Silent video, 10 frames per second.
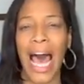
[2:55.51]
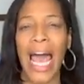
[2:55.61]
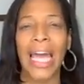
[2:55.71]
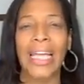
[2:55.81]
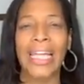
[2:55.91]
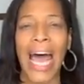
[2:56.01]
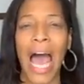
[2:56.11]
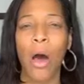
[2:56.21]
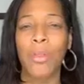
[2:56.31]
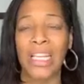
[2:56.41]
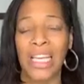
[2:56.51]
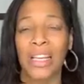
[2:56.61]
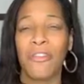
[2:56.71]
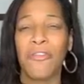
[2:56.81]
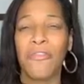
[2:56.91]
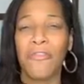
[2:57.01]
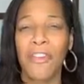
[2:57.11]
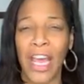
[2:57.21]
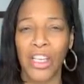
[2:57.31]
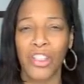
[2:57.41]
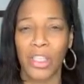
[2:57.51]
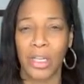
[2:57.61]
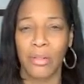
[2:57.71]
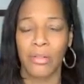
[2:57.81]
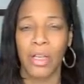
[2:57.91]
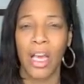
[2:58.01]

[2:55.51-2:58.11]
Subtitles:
I allowed the infection